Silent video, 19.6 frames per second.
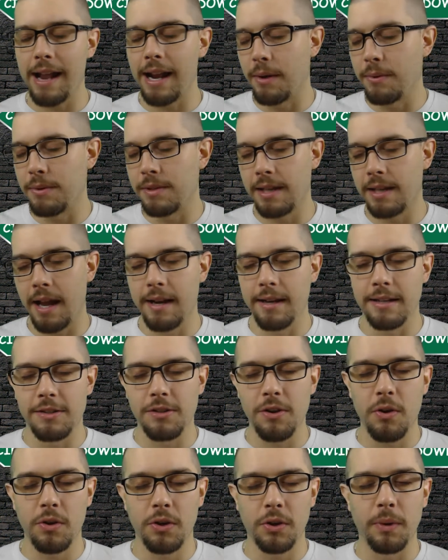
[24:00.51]
I was kind of
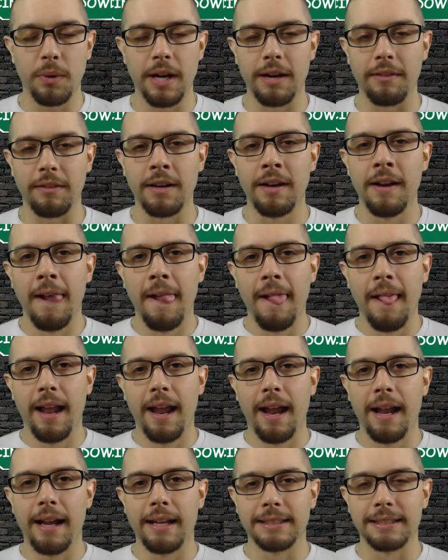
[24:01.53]
disowned or whatever.
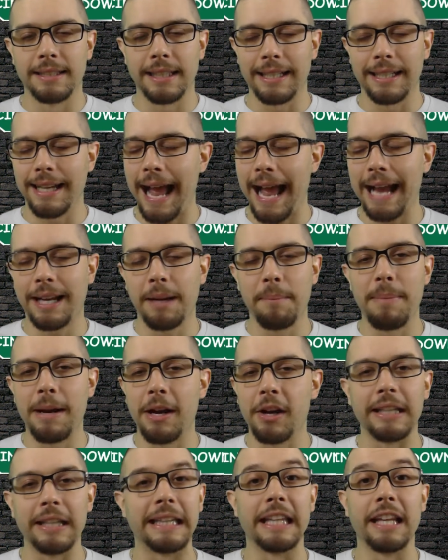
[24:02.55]
And he's like, I can
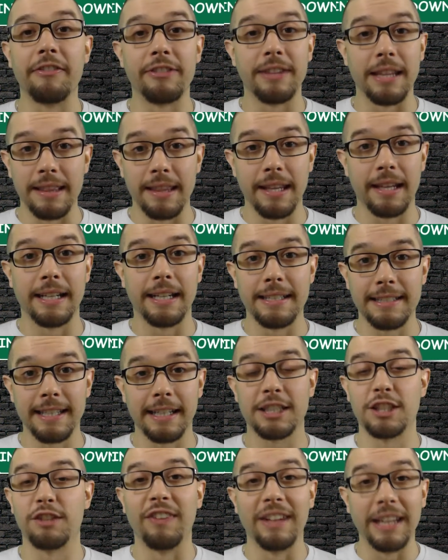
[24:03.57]
barely lift the thing. He's like,
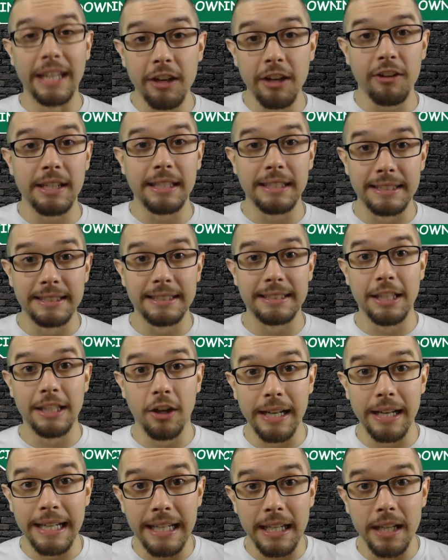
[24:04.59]
it's Valyrian steel.
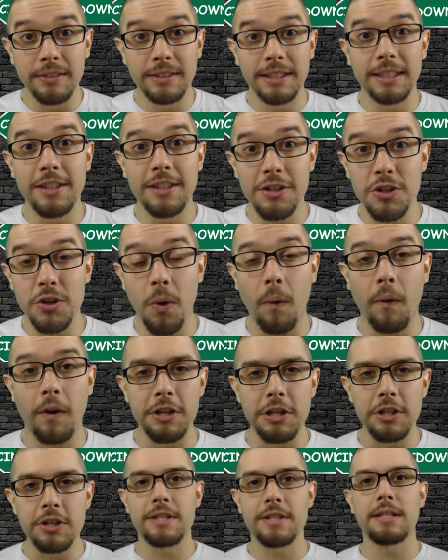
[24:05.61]
And he gives it to Jorah. And
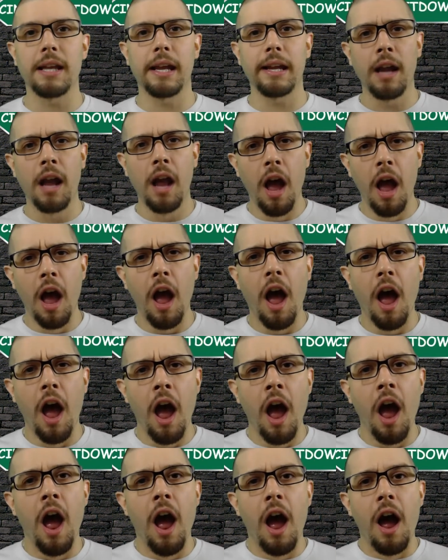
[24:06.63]
you're just like,
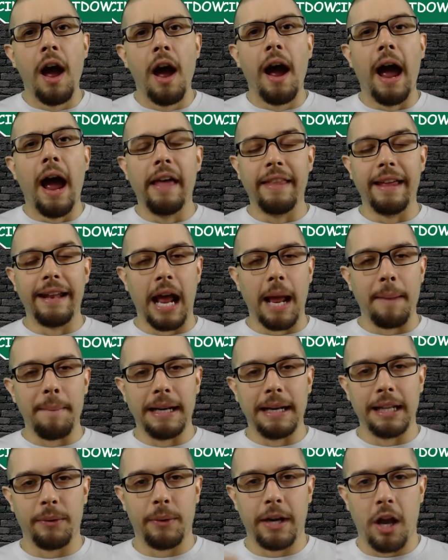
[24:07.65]
and then I
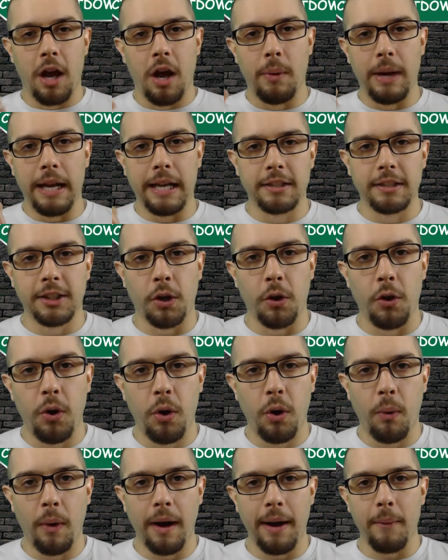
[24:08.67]
immediately went, oh, wait. So,
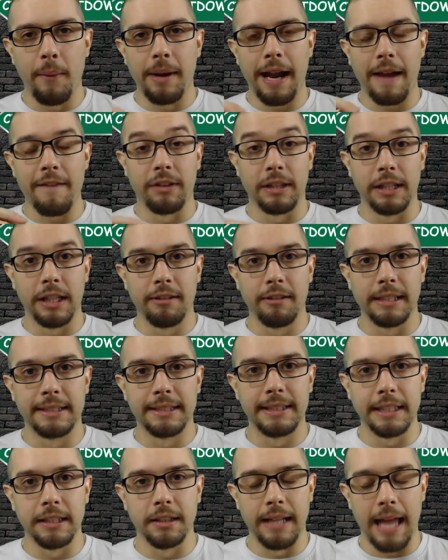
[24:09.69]
wait, we got Valyrian
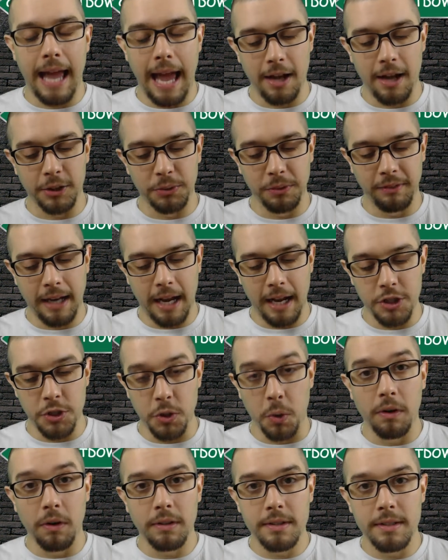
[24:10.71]
steel in the house. We've got
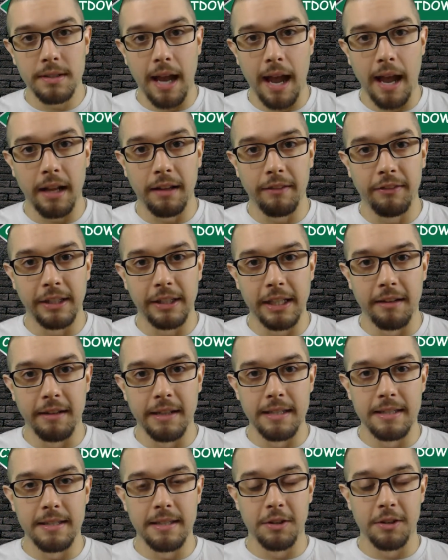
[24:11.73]
Jorah's got a Valyrian
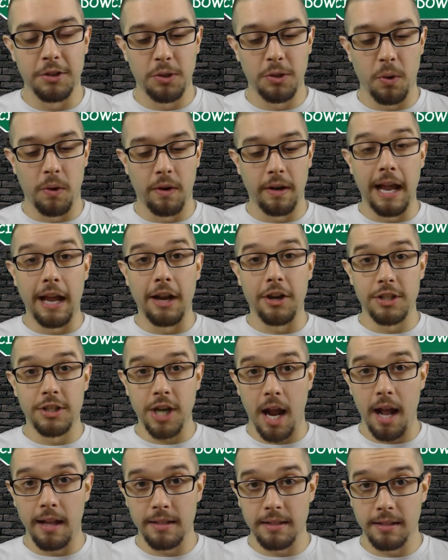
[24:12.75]
steel sword now.
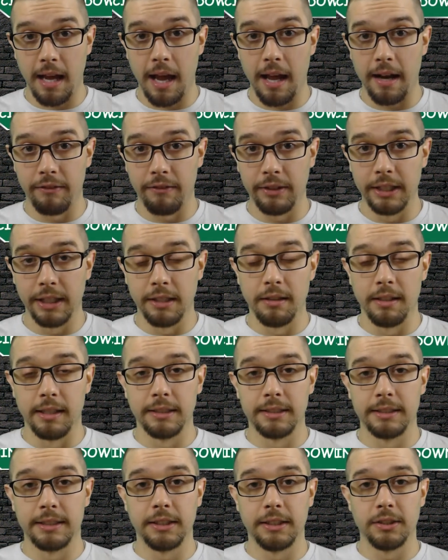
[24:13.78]
Jon's got a Valyrian
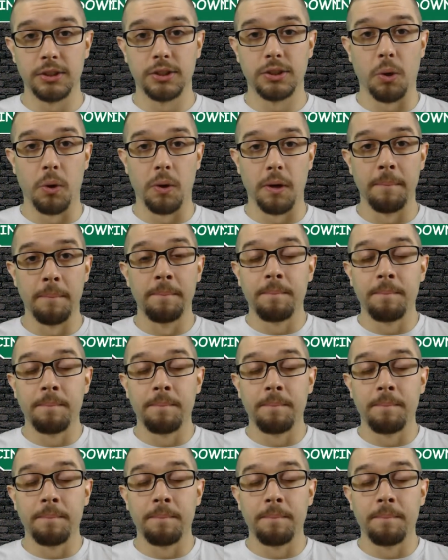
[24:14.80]
steel sword.